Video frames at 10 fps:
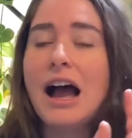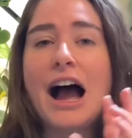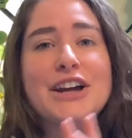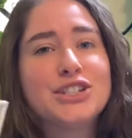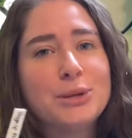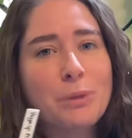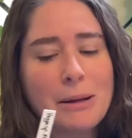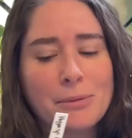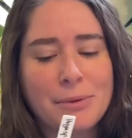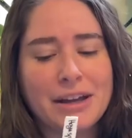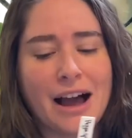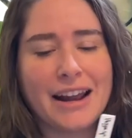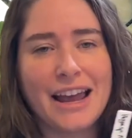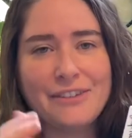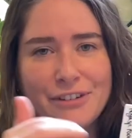I should probably cut
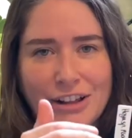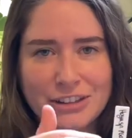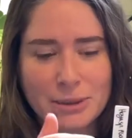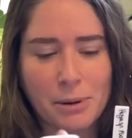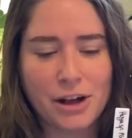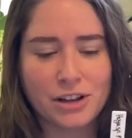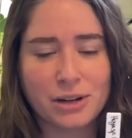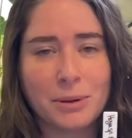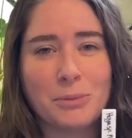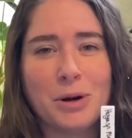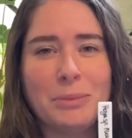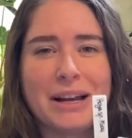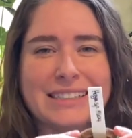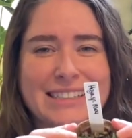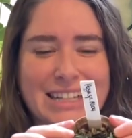it and fill up the pot a little bit more
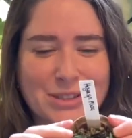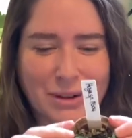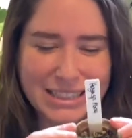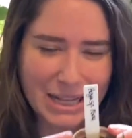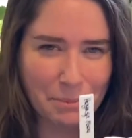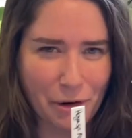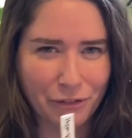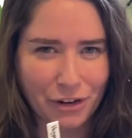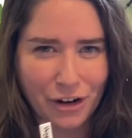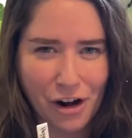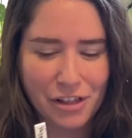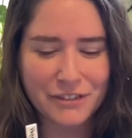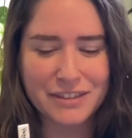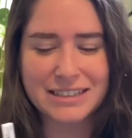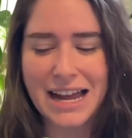because it does want to tip over all
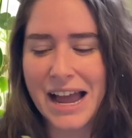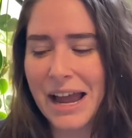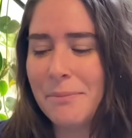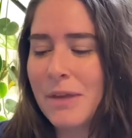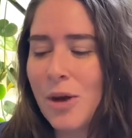of the time.